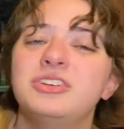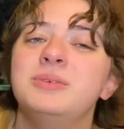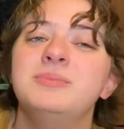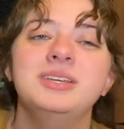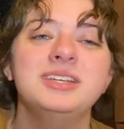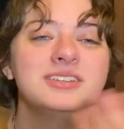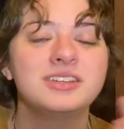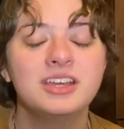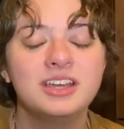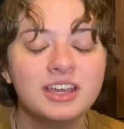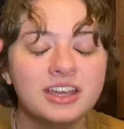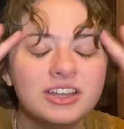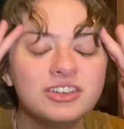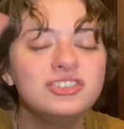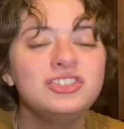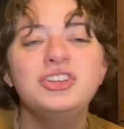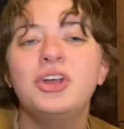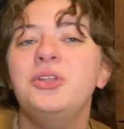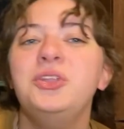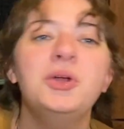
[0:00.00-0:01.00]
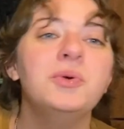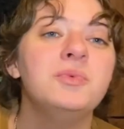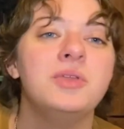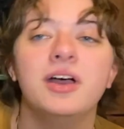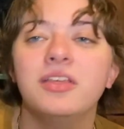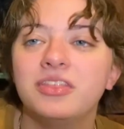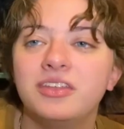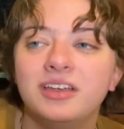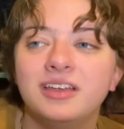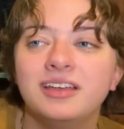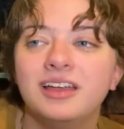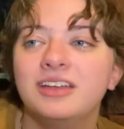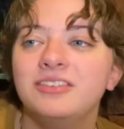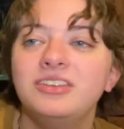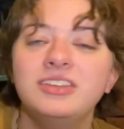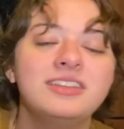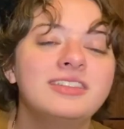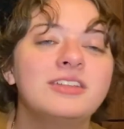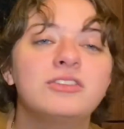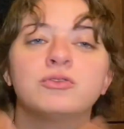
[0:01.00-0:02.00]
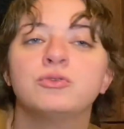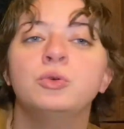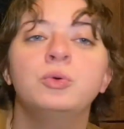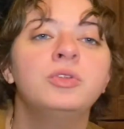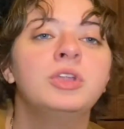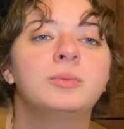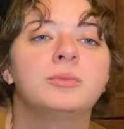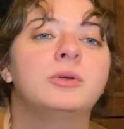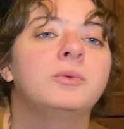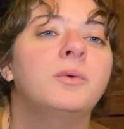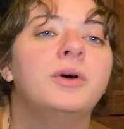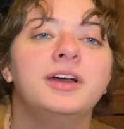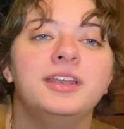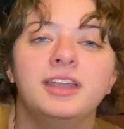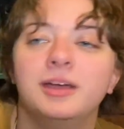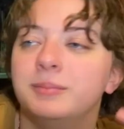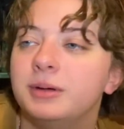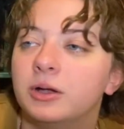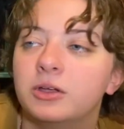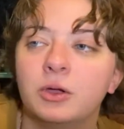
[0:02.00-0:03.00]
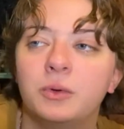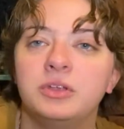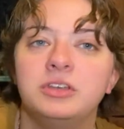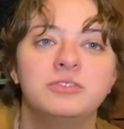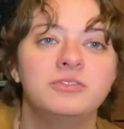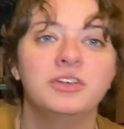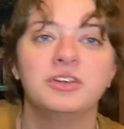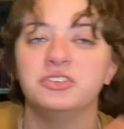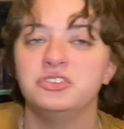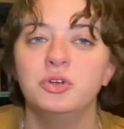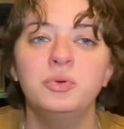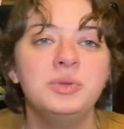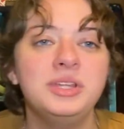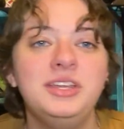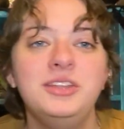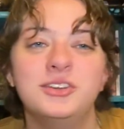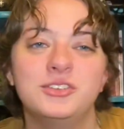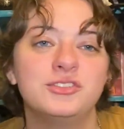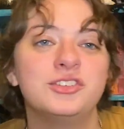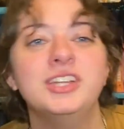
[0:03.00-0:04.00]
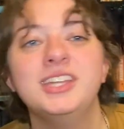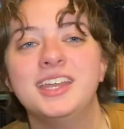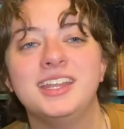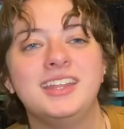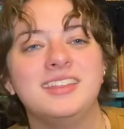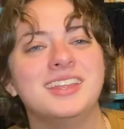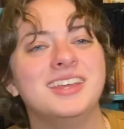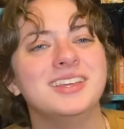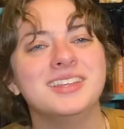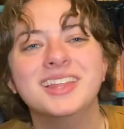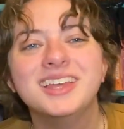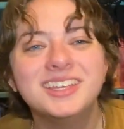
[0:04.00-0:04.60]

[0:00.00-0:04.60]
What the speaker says: I'm like, do y'all know nothing? I feel like that's rule number 1 about going to Ferry. Don't eat or drink anything.